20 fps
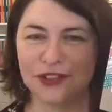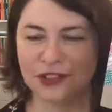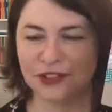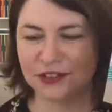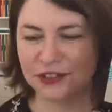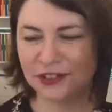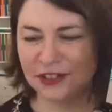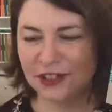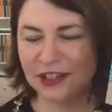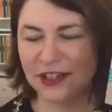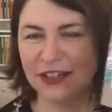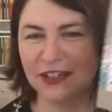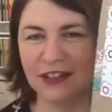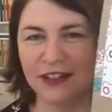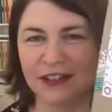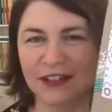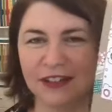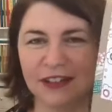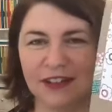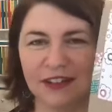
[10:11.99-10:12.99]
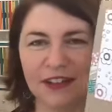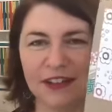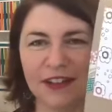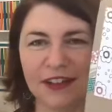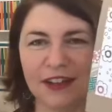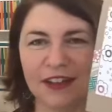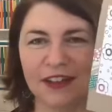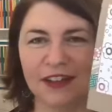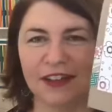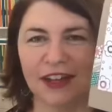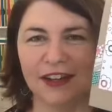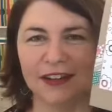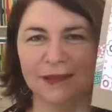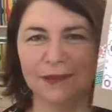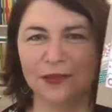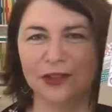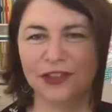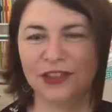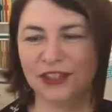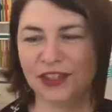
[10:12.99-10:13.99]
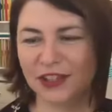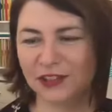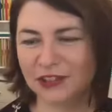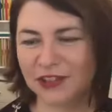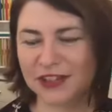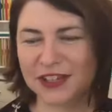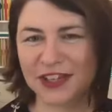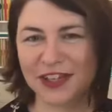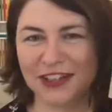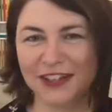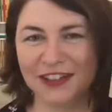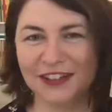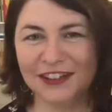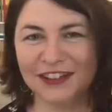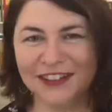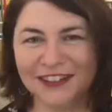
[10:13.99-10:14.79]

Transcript: to, yeah, get in with the guillotine.